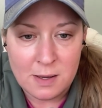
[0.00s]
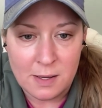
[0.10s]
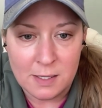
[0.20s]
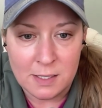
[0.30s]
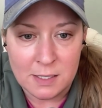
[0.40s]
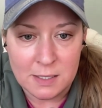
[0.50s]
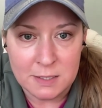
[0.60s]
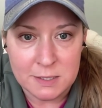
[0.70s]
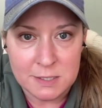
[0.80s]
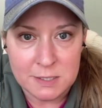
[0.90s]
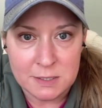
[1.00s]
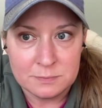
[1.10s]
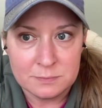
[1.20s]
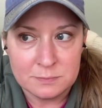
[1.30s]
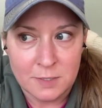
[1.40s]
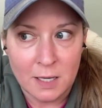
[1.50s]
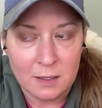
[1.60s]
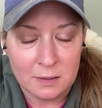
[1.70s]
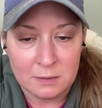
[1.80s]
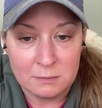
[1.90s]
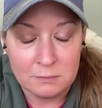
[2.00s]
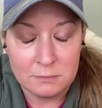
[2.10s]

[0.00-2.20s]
And yeah, it can